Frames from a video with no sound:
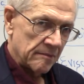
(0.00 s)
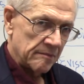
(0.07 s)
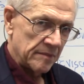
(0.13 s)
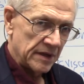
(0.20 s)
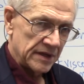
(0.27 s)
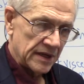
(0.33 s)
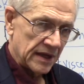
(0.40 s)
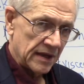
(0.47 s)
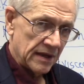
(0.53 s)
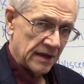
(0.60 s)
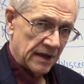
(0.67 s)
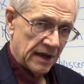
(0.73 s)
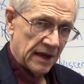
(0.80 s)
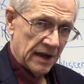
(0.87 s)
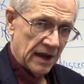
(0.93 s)
at
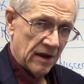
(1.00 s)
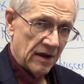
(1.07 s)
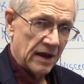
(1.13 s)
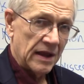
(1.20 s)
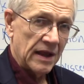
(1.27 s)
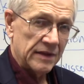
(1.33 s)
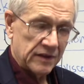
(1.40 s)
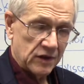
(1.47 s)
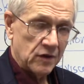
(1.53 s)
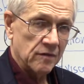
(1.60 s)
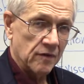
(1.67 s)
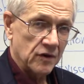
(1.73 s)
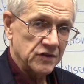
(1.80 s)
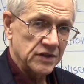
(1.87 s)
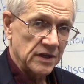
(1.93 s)
the
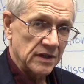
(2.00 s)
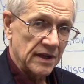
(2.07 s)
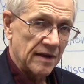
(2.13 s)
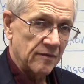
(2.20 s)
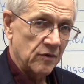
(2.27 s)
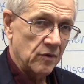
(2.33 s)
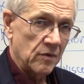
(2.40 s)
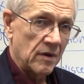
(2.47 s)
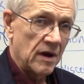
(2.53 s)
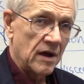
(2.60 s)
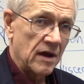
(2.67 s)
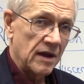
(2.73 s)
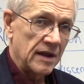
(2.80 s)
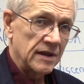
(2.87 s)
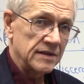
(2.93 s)
university
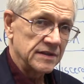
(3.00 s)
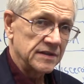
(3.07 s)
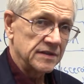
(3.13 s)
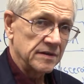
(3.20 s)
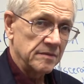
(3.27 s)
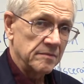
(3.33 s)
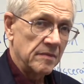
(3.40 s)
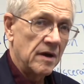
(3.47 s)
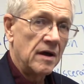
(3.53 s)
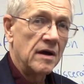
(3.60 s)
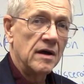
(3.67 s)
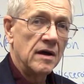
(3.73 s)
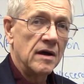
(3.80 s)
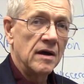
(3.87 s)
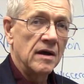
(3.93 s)
level in some,
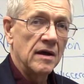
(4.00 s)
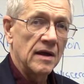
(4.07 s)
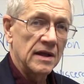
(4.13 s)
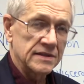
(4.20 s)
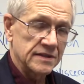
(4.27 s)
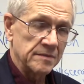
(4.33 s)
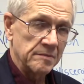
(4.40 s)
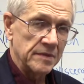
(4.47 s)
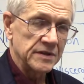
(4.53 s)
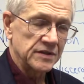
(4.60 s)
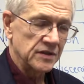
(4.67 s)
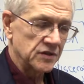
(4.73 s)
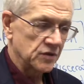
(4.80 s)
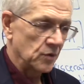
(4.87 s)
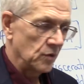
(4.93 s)
at some
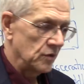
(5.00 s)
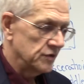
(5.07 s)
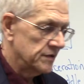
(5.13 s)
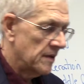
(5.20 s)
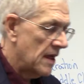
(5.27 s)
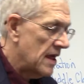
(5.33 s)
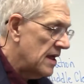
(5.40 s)
business schools.